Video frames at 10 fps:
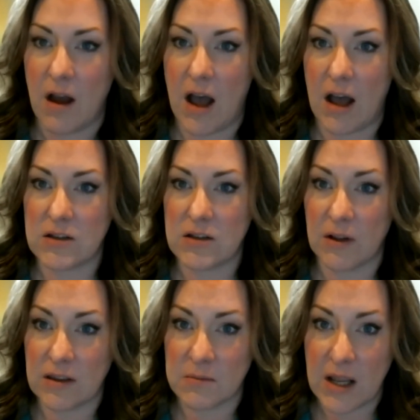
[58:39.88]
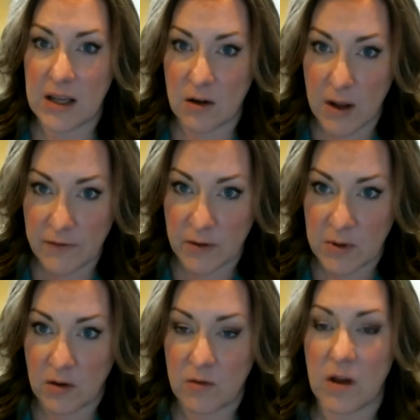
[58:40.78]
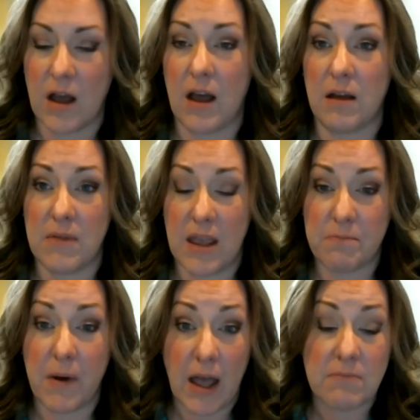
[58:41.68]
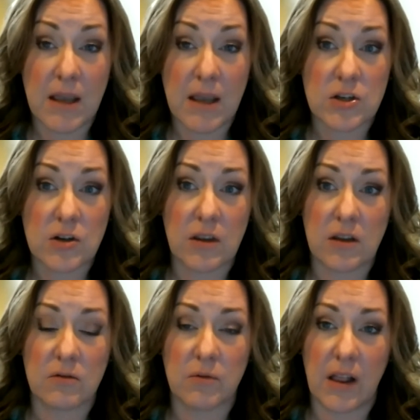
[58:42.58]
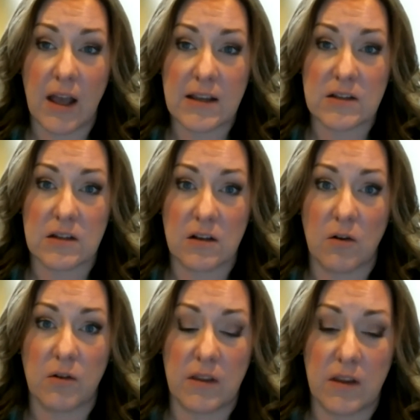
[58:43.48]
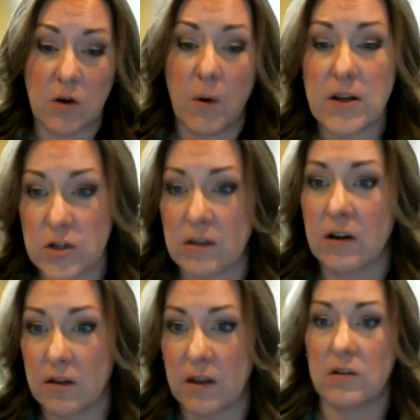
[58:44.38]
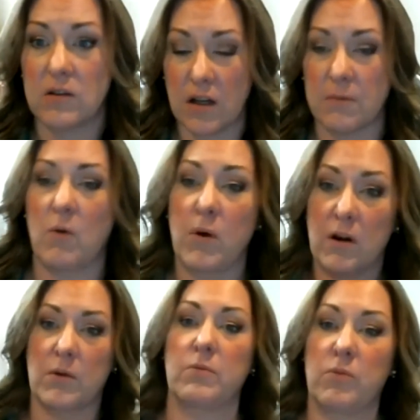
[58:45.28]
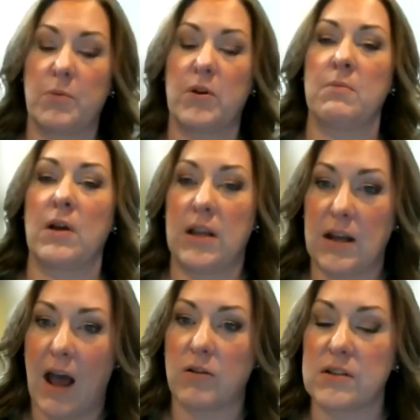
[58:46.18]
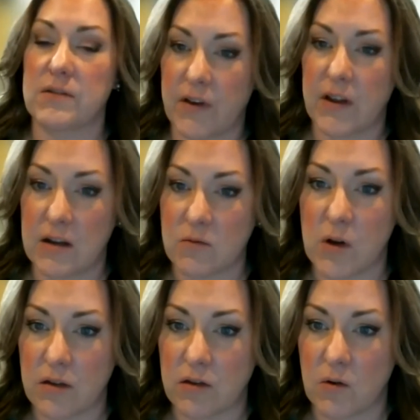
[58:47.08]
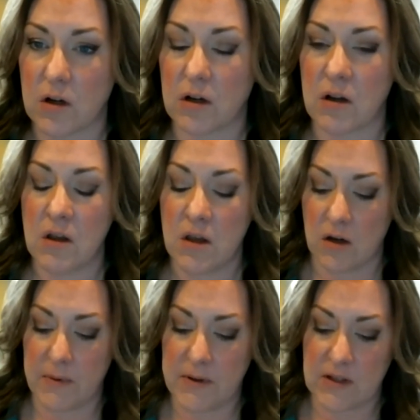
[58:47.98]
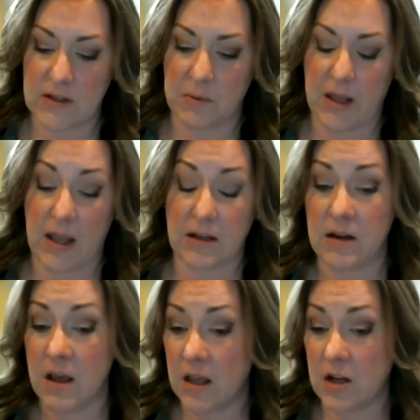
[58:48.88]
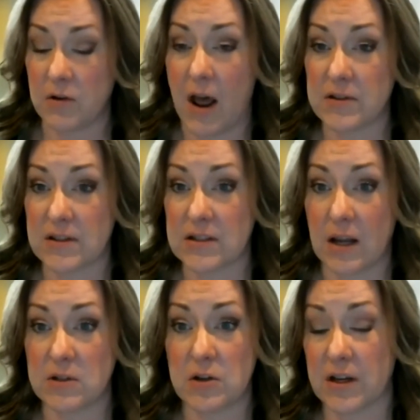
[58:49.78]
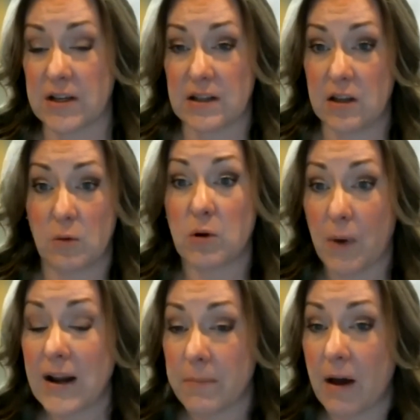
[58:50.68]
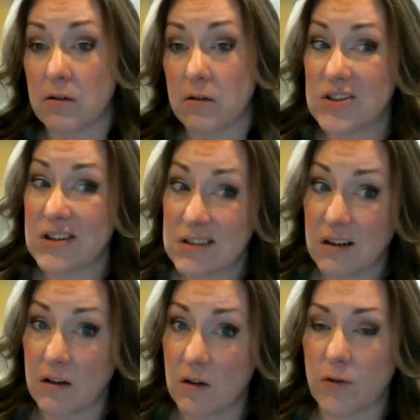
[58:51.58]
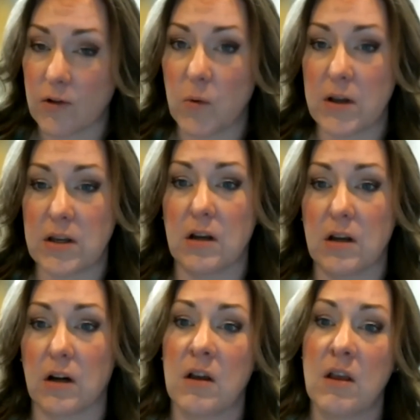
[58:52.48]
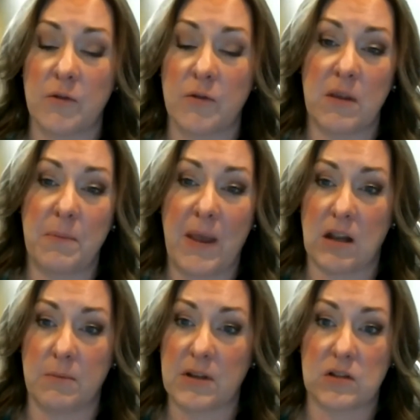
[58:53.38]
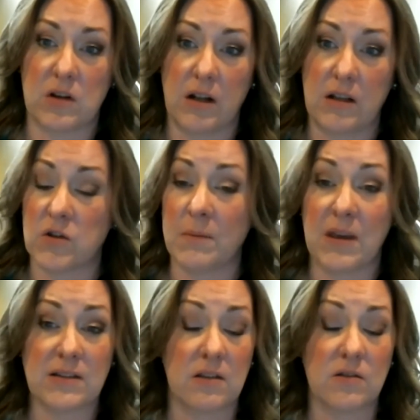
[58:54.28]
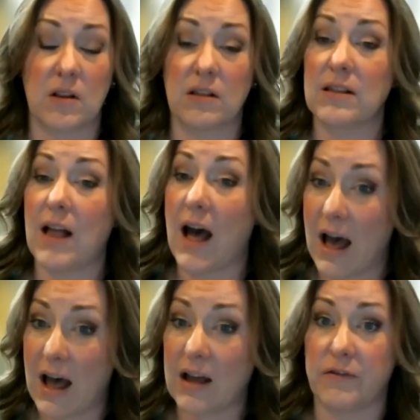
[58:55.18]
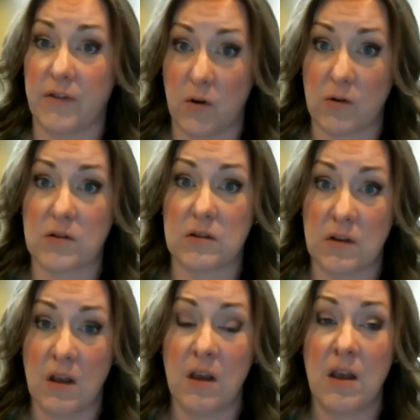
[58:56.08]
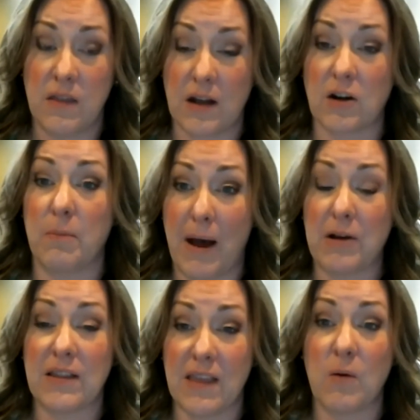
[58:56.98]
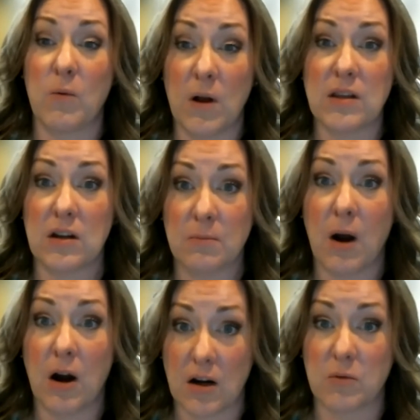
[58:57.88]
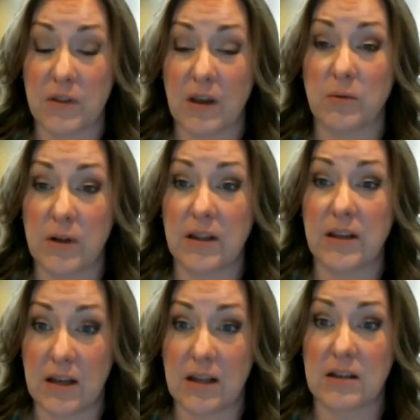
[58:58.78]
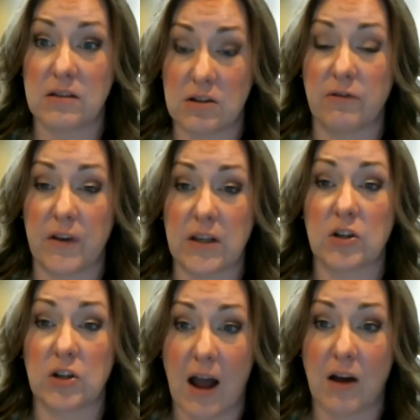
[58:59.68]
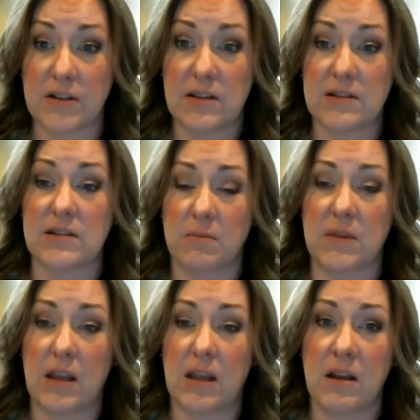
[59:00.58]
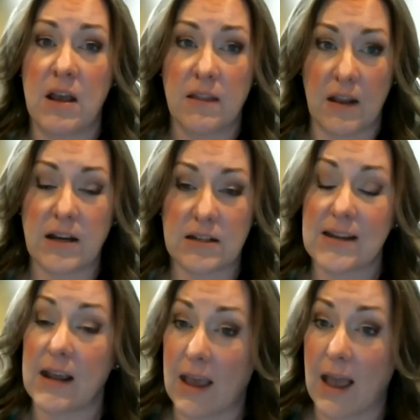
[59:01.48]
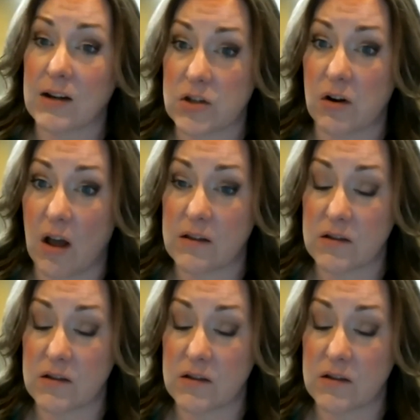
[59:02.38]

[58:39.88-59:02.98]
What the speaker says: Don't let them take it away from you, but make sure that you realize, the equation there that you're talking about, where we're putting money and how does it fit in with your business plan. And, now is the time to do it, because, we're right about just a little over 1 year from when the pandemic started. So I'm guessing there's a lot of folks that are about at that 1 year mark where they really need to figure out, is this something that I need to take action on